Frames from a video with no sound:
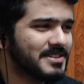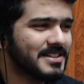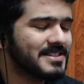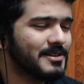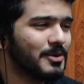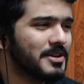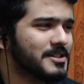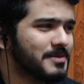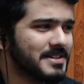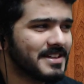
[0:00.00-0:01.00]
This
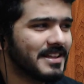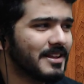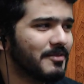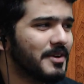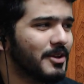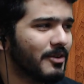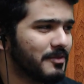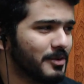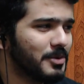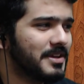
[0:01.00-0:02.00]
Loki's Wager and the video of
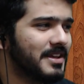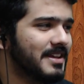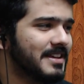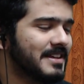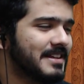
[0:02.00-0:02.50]
Loki.